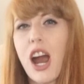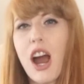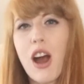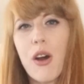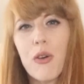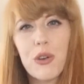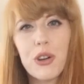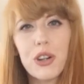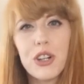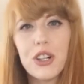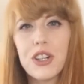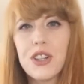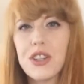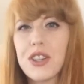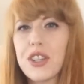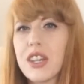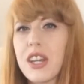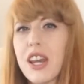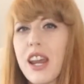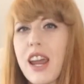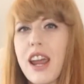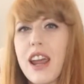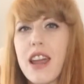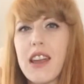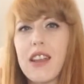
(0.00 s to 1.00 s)
The
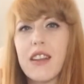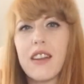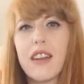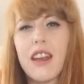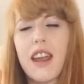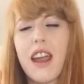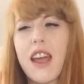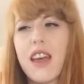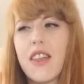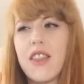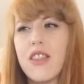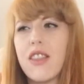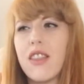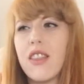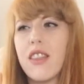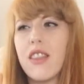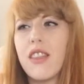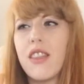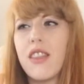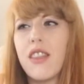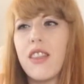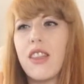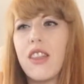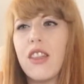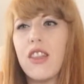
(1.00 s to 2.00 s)
showers
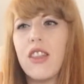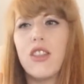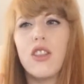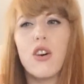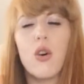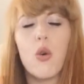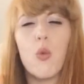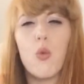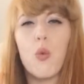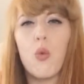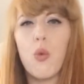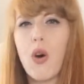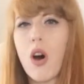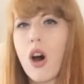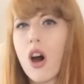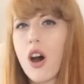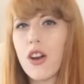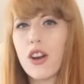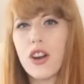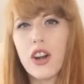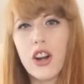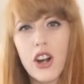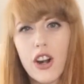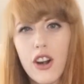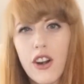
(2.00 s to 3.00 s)
and
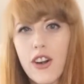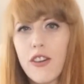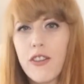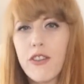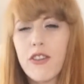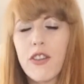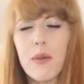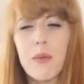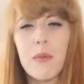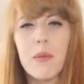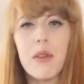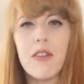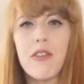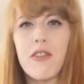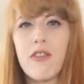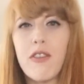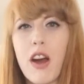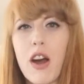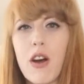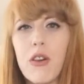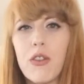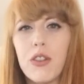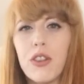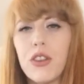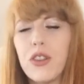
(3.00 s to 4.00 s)
the water
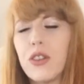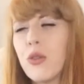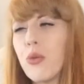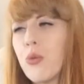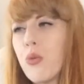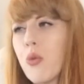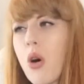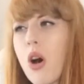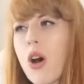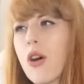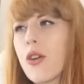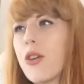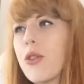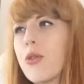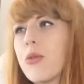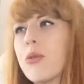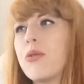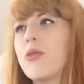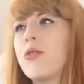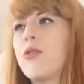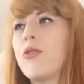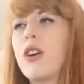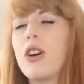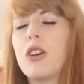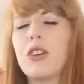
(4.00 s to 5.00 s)
from the fountain. The
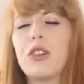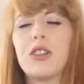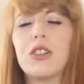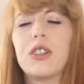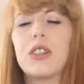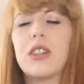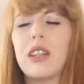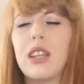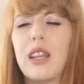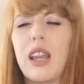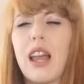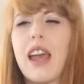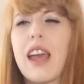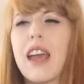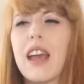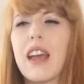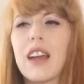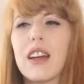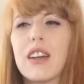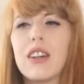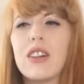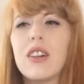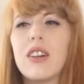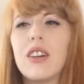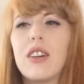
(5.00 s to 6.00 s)
water
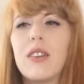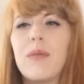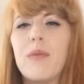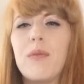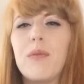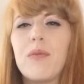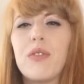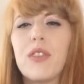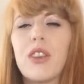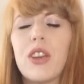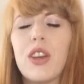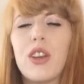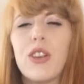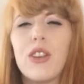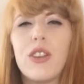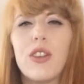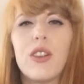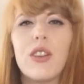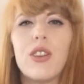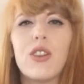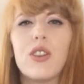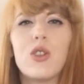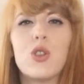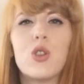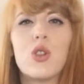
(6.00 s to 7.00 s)
felt like
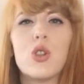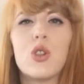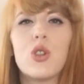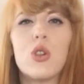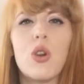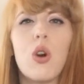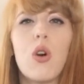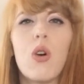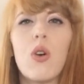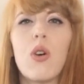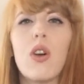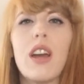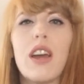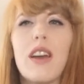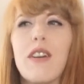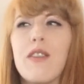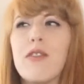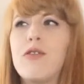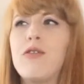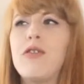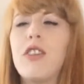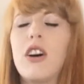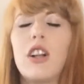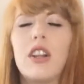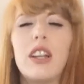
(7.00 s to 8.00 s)

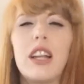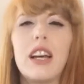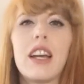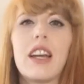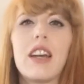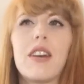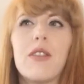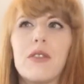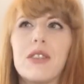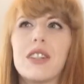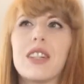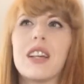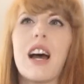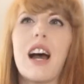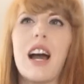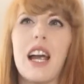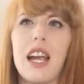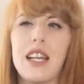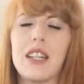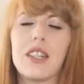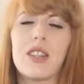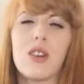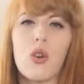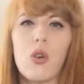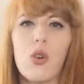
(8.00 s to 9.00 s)
it felt like
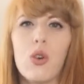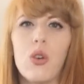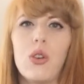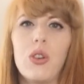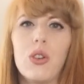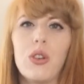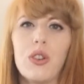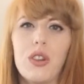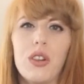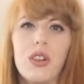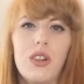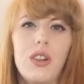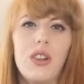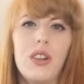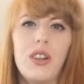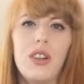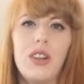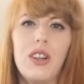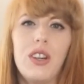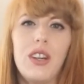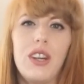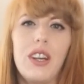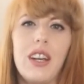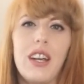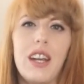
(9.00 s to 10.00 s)
it was ice
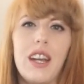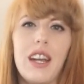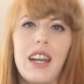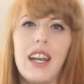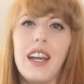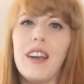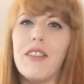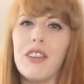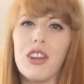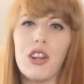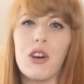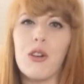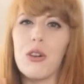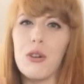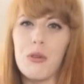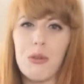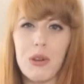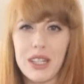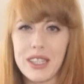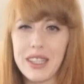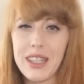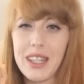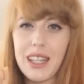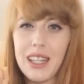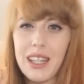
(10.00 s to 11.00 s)
cold,
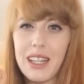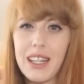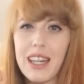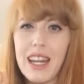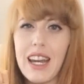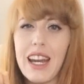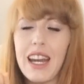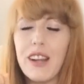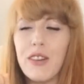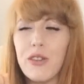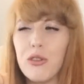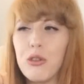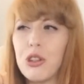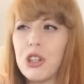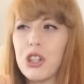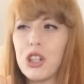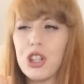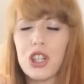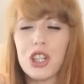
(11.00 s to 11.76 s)
even though it wasn't.